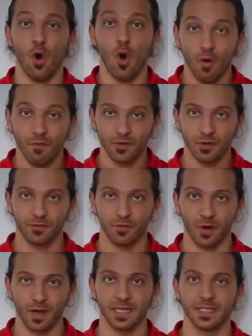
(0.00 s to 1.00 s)
of your
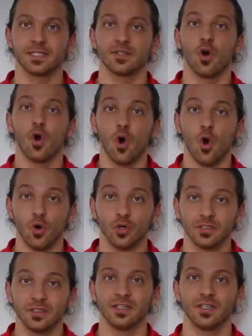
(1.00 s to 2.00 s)
focus
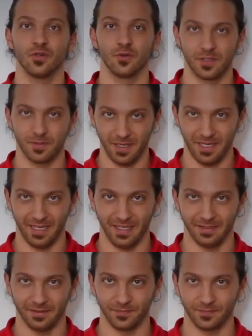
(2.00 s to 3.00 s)
on your speaking.